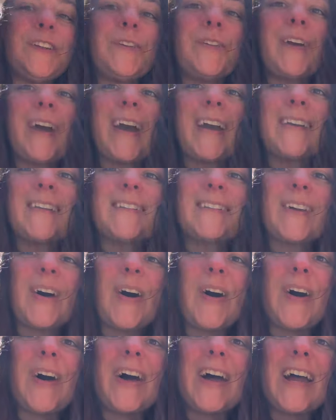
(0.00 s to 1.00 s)
you guys
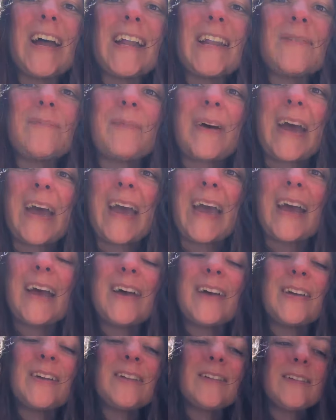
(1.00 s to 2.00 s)
on
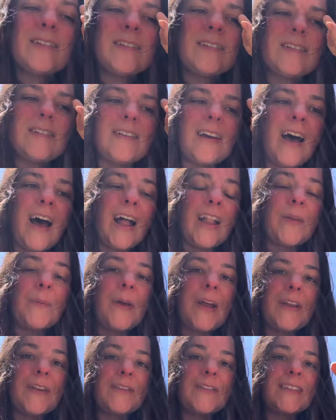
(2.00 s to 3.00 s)
my
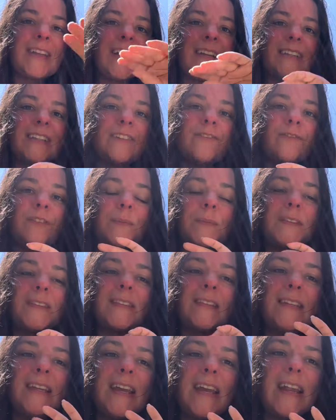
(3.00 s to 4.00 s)
jalapenos that I did from
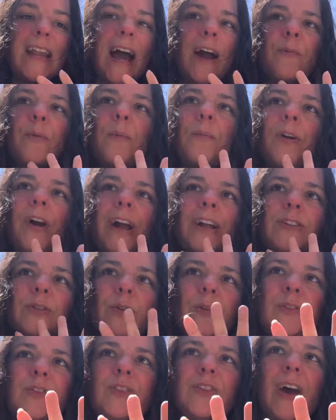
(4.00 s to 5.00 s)
seed. I remember I
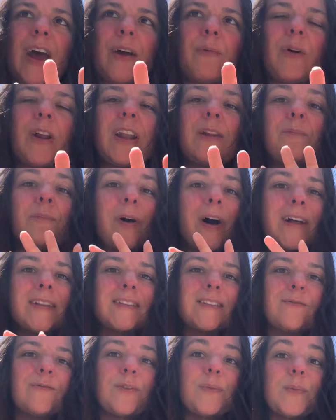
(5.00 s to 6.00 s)
told you I went and bought
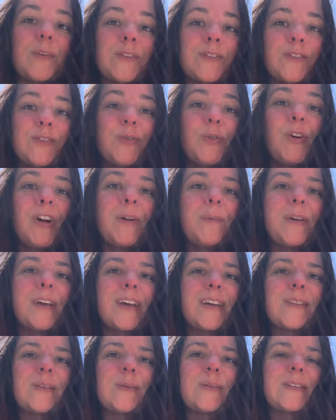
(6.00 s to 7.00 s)
some from the store
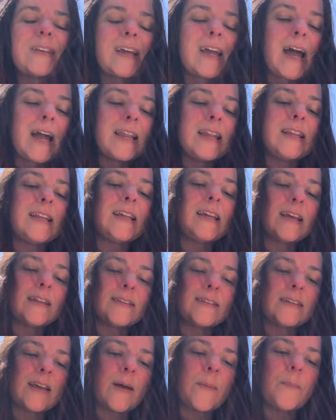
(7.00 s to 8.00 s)
because I was like, I need to
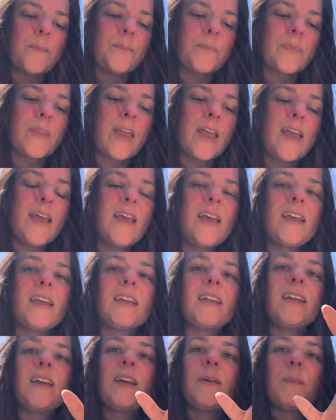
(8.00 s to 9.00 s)
get some
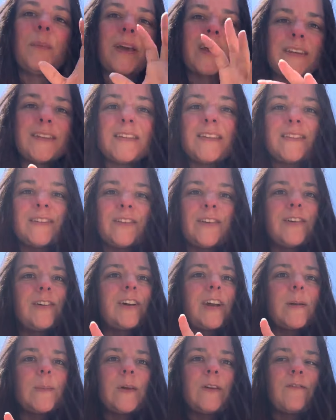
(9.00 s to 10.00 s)
because these are
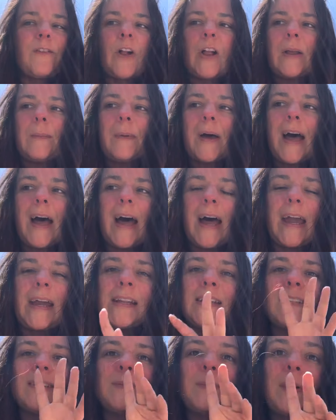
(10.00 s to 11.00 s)
going to be falling
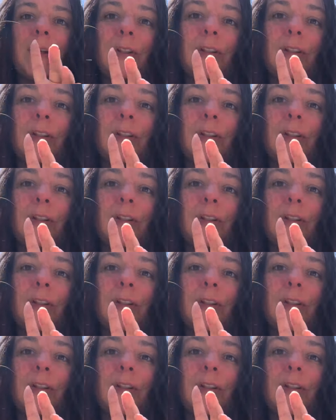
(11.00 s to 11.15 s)
behind. But